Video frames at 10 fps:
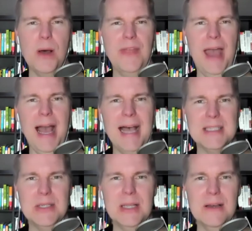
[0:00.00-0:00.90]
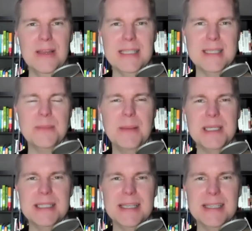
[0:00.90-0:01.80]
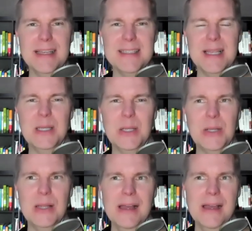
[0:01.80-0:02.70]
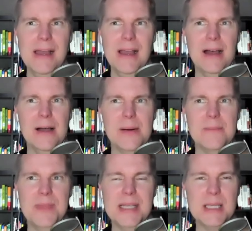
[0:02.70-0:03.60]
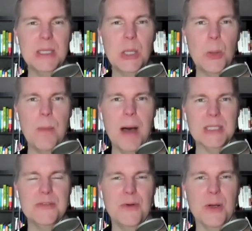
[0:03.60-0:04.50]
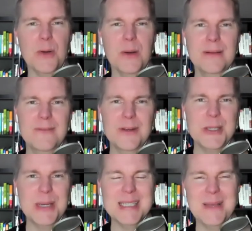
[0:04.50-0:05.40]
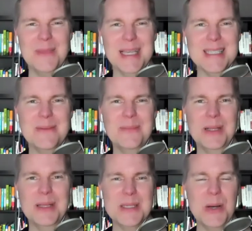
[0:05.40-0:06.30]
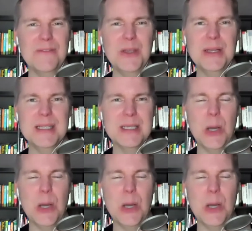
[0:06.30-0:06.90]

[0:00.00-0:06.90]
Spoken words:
the hassle. Sometimes it's a little much for doing something simple. So if you can just go